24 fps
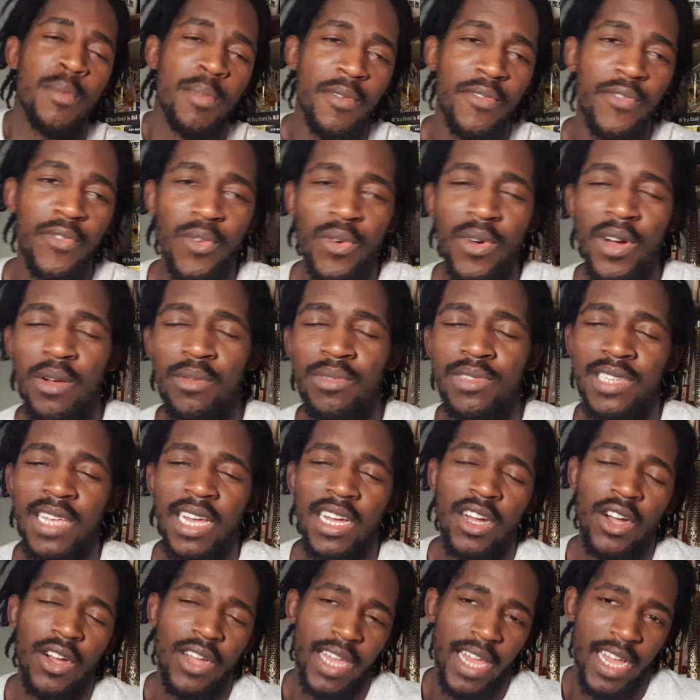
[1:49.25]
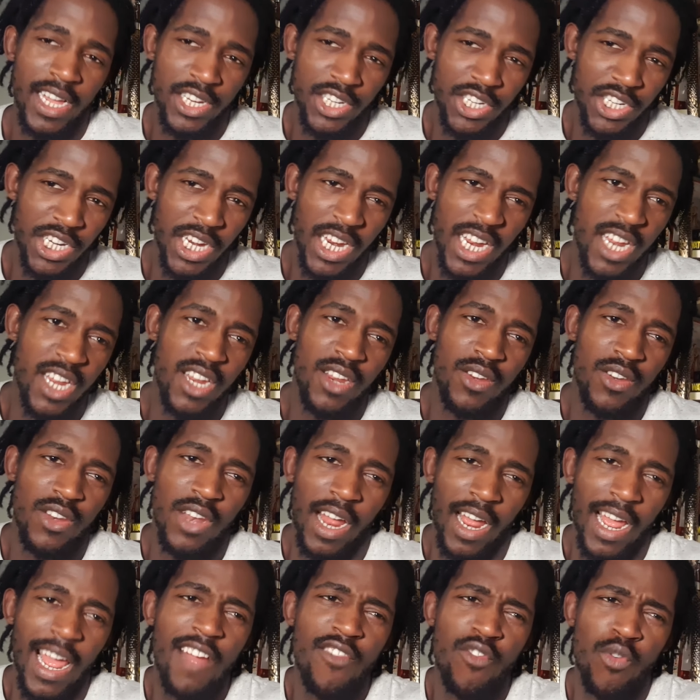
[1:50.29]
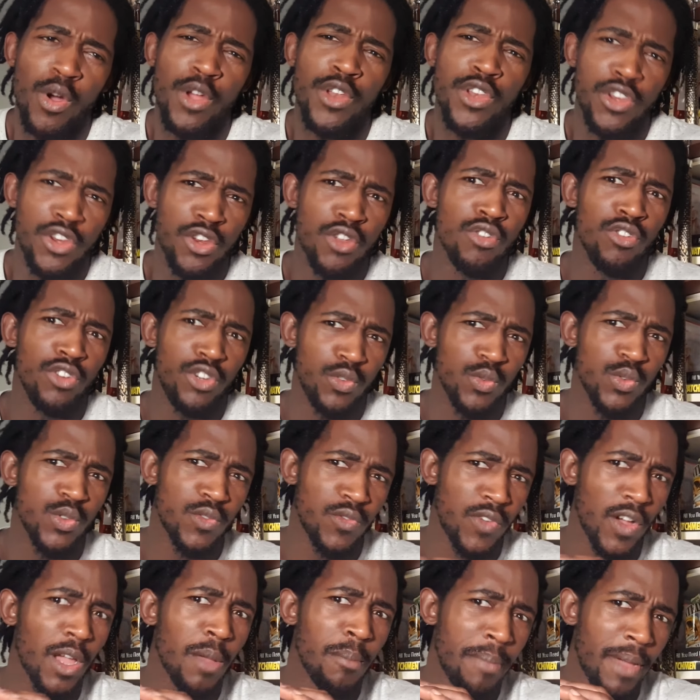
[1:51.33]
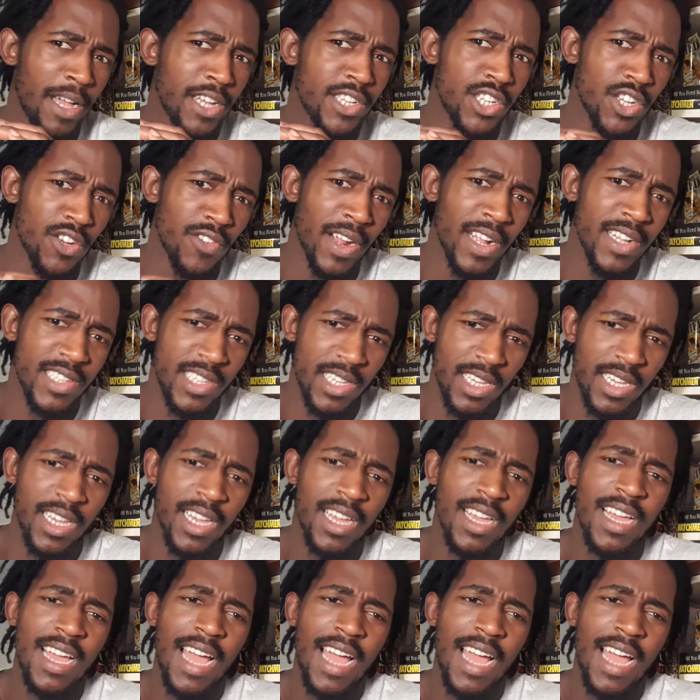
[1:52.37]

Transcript: Before it was like, okay, everyone knew she was fucking batshit crazy,